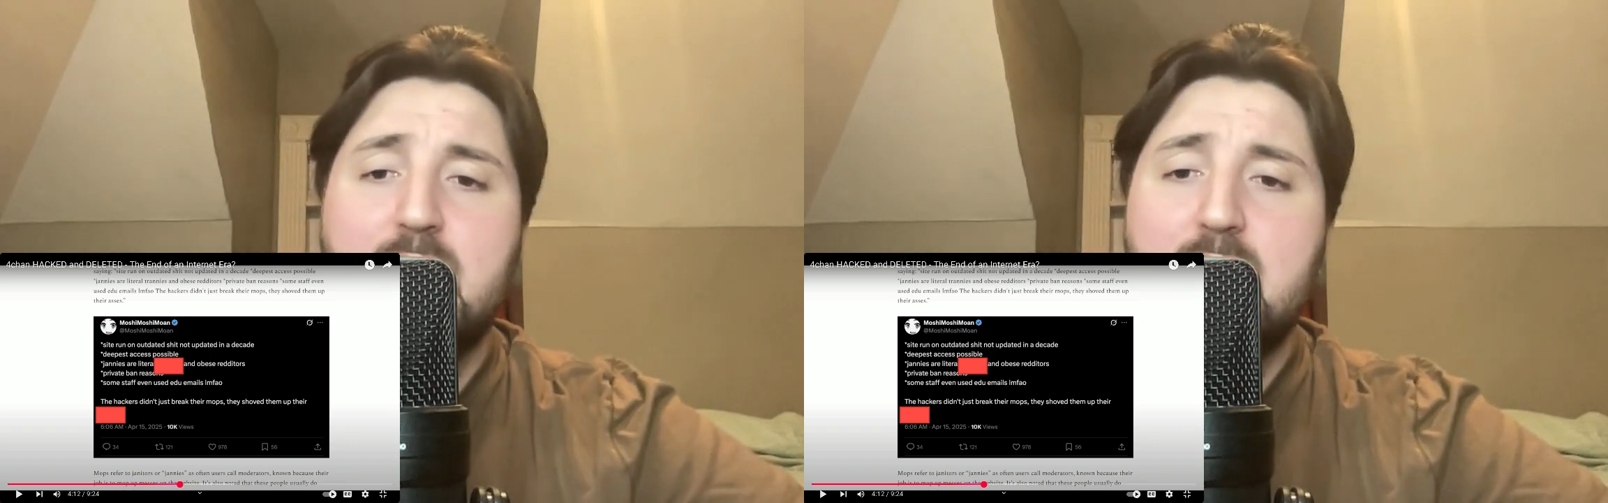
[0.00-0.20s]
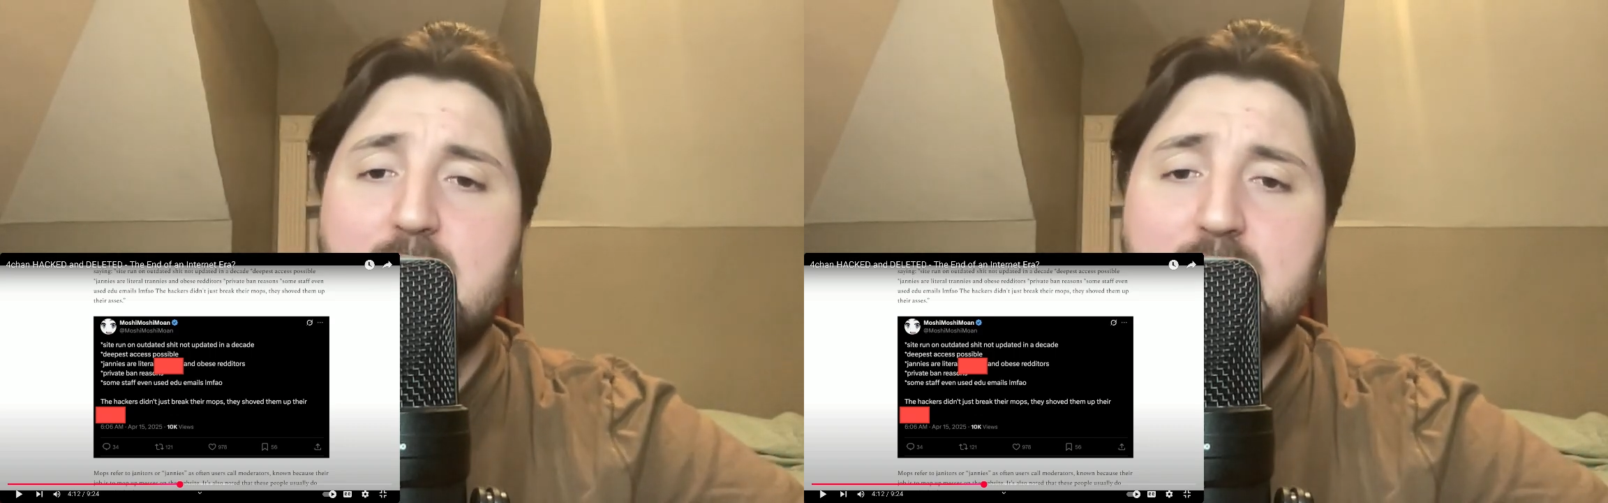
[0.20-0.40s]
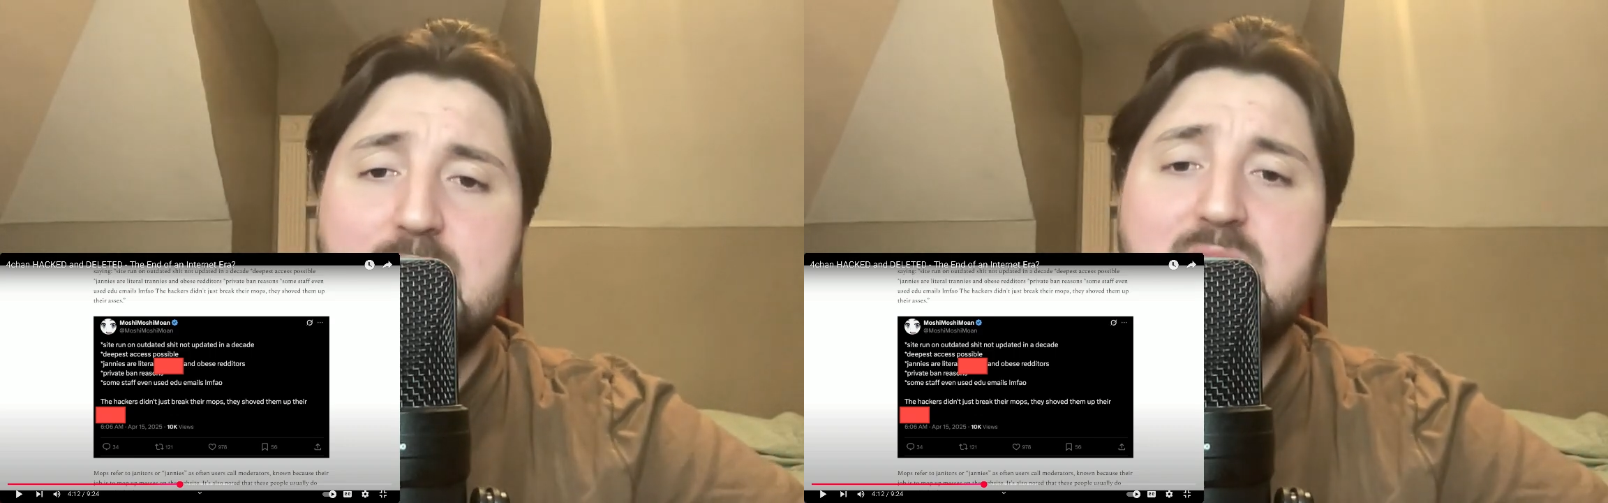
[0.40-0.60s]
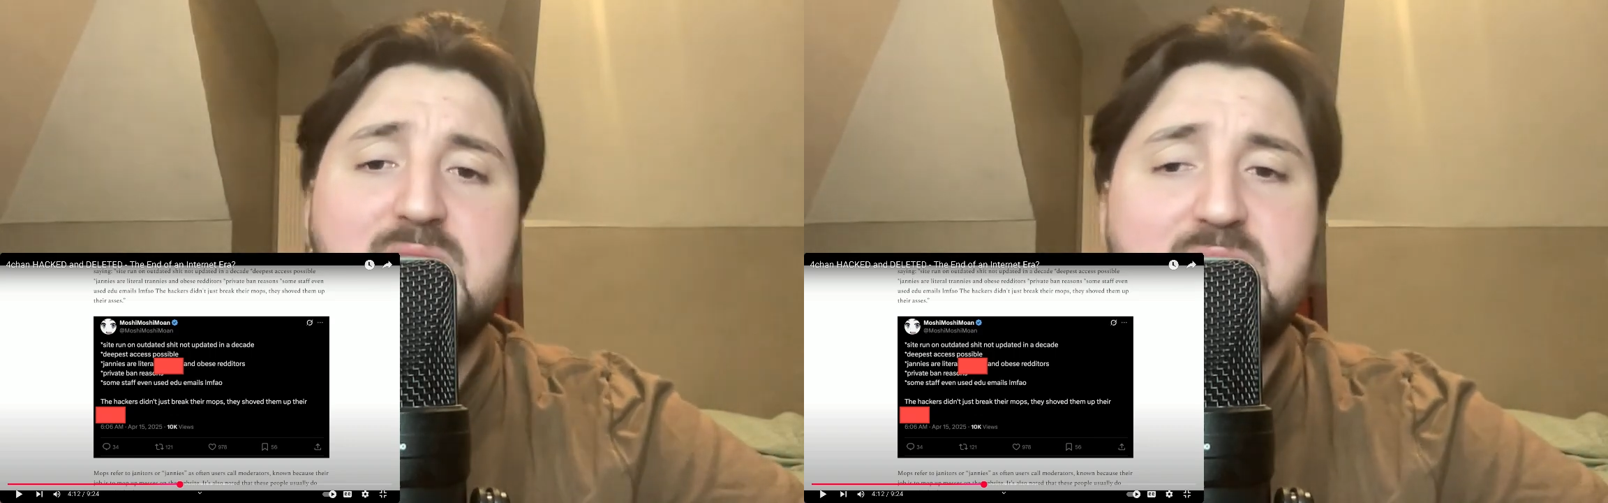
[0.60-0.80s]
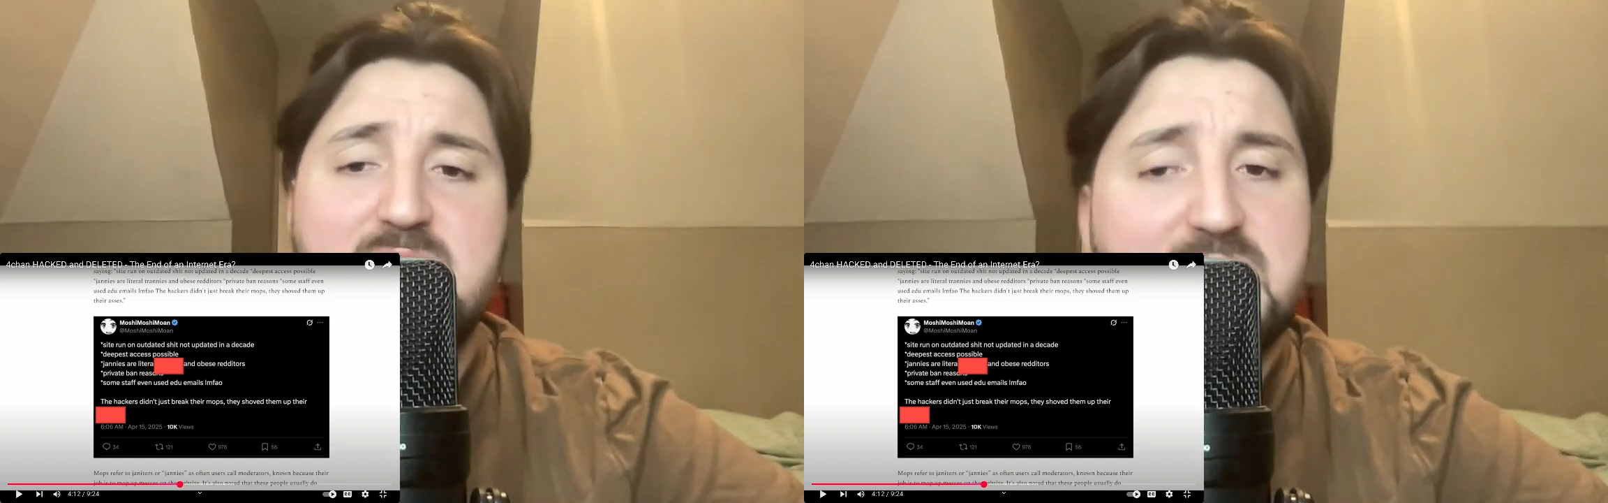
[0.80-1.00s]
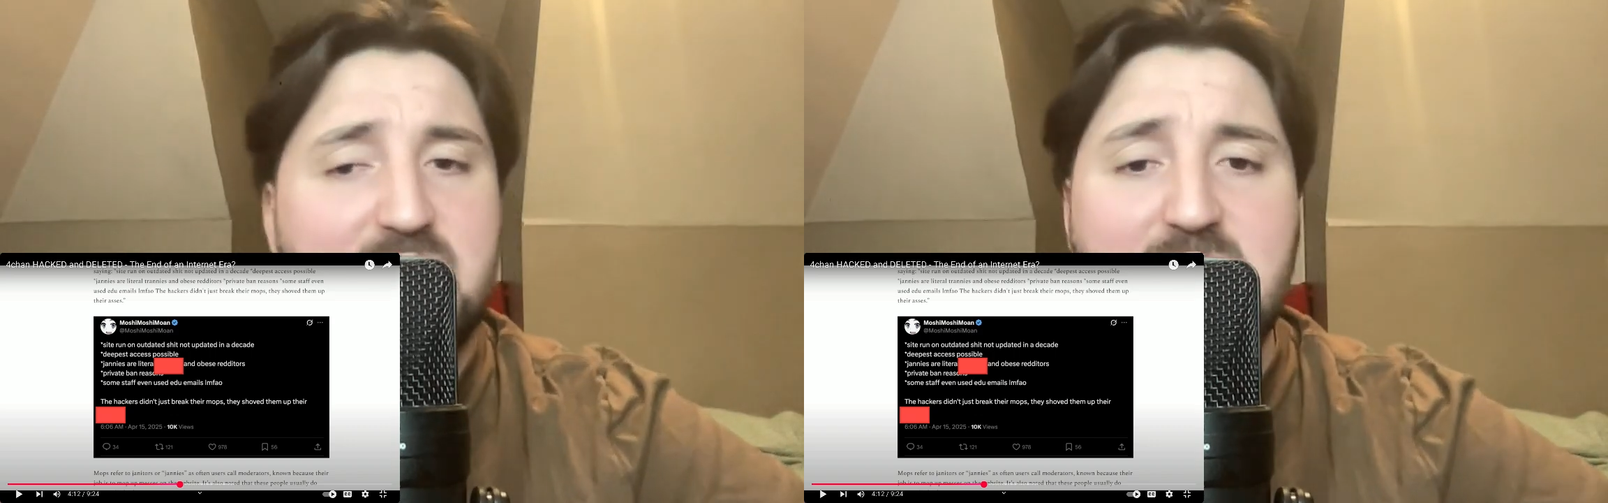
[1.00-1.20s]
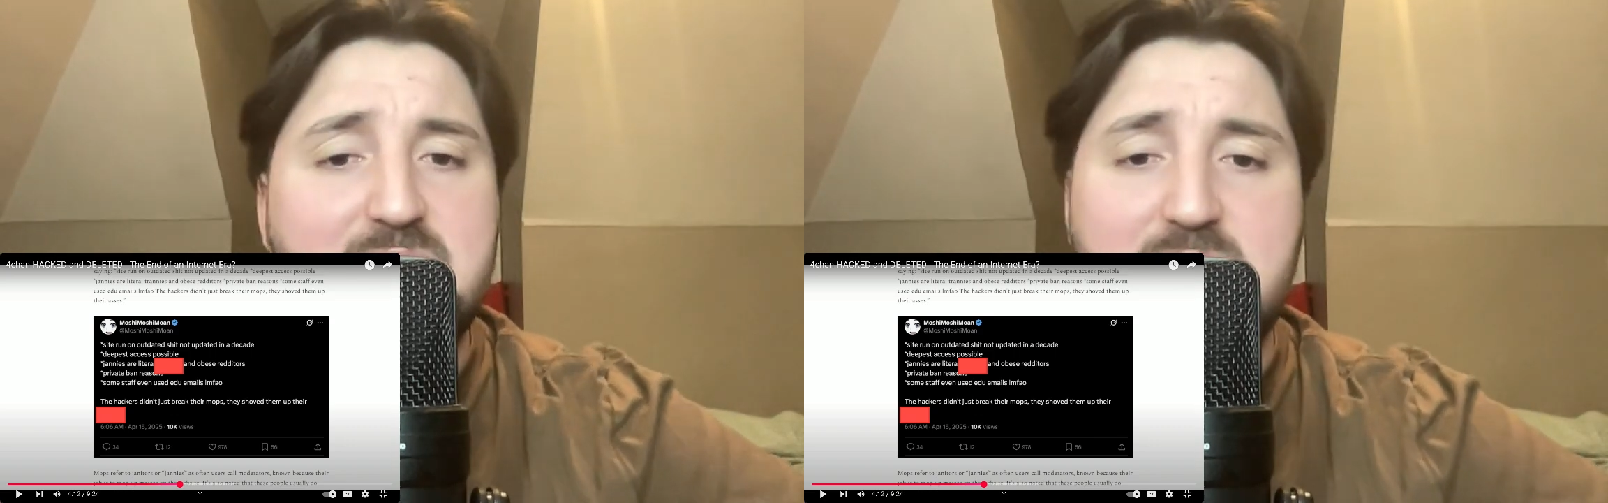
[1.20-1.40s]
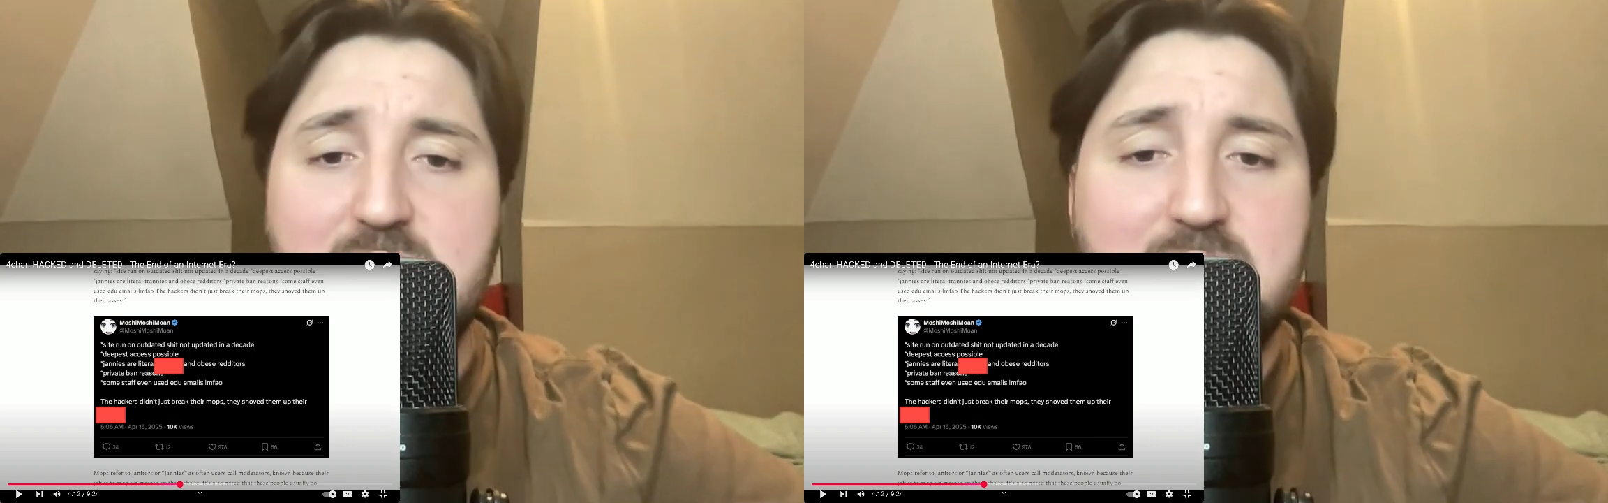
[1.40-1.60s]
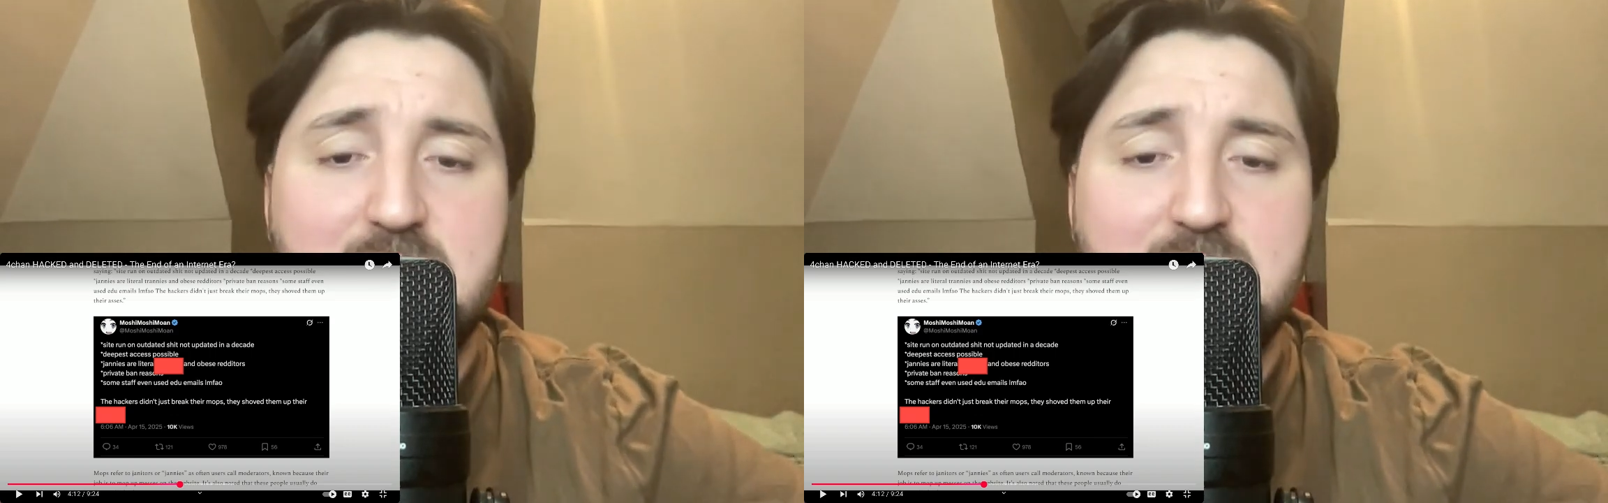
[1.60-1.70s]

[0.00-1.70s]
Like, this is disgusting.